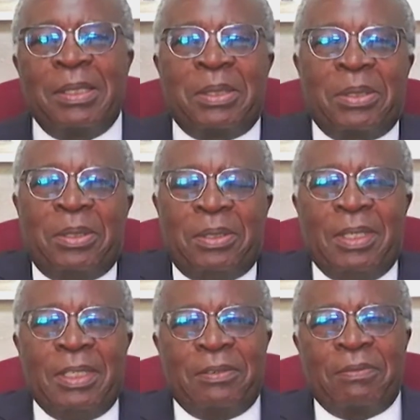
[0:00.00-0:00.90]
So
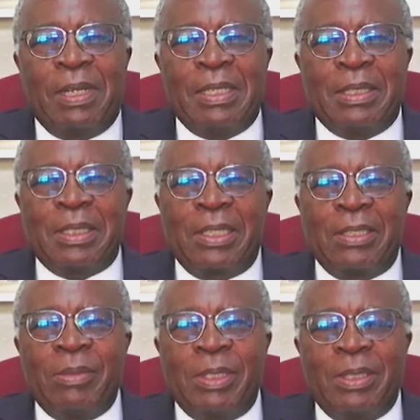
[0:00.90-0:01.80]
as far as this
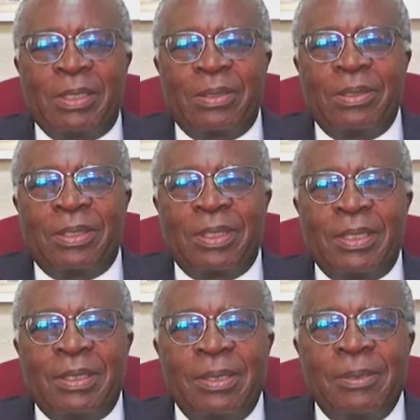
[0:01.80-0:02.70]
government is
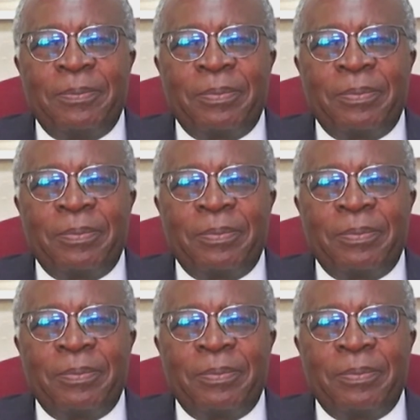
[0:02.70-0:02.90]
concerned,